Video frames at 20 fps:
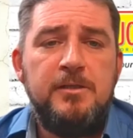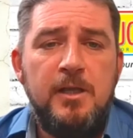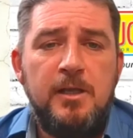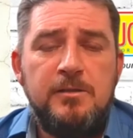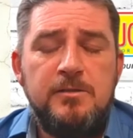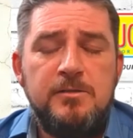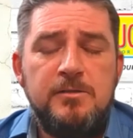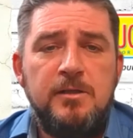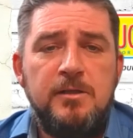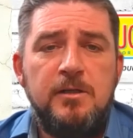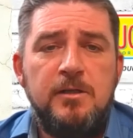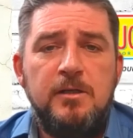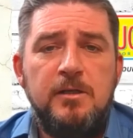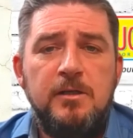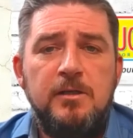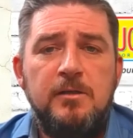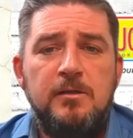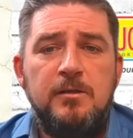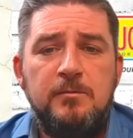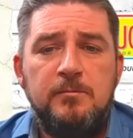that
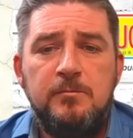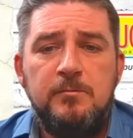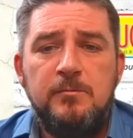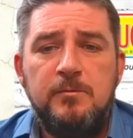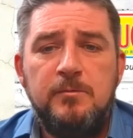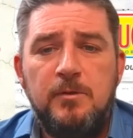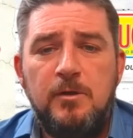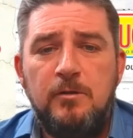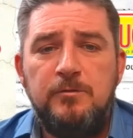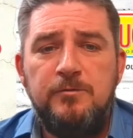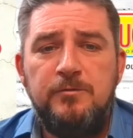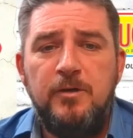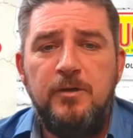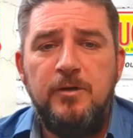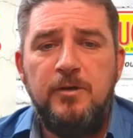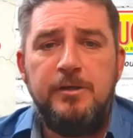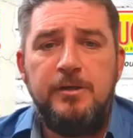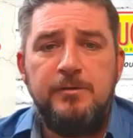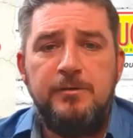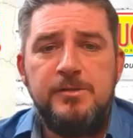old
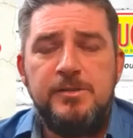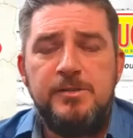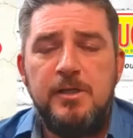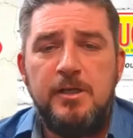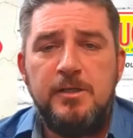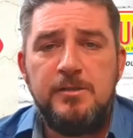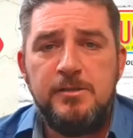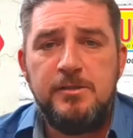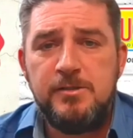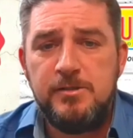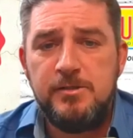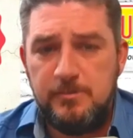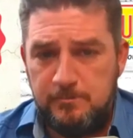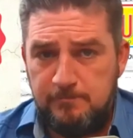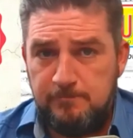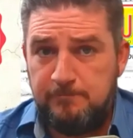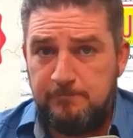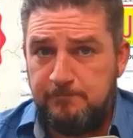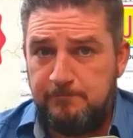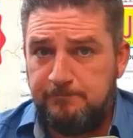vine status. That